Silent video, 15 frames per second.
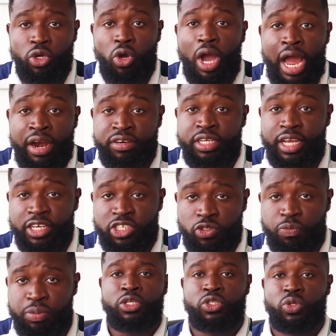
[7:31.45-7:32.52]
your
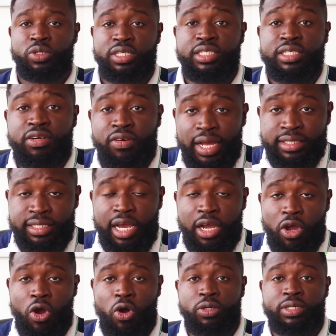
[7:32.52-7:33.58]
RESP. So these grants
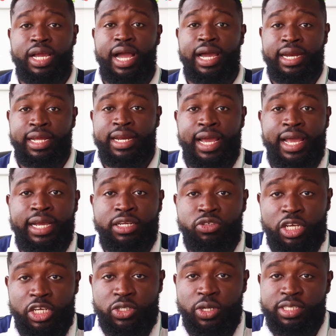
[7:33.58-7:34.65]
are called Canada
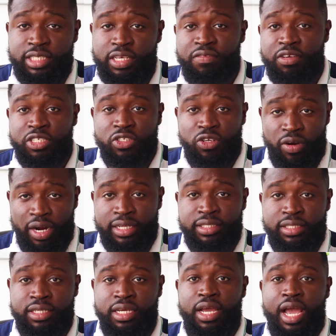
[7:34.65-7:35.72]
Education Savings
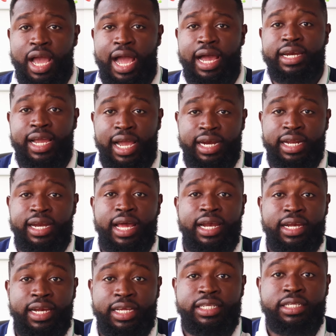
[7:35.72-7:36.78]
Grants and Canada
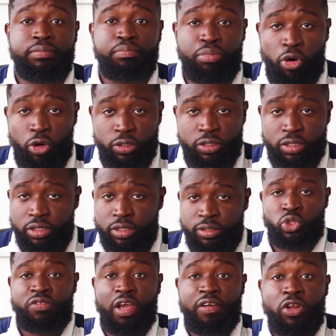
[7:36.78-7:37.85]
Learning Bond.
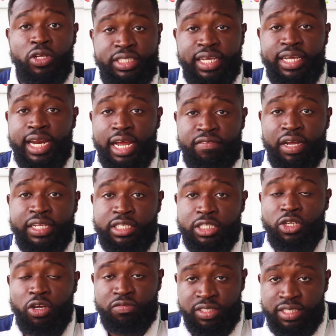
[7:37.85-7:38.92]
So if you are not taking
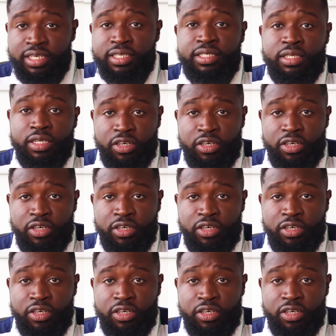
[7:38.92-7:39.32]
advantage of these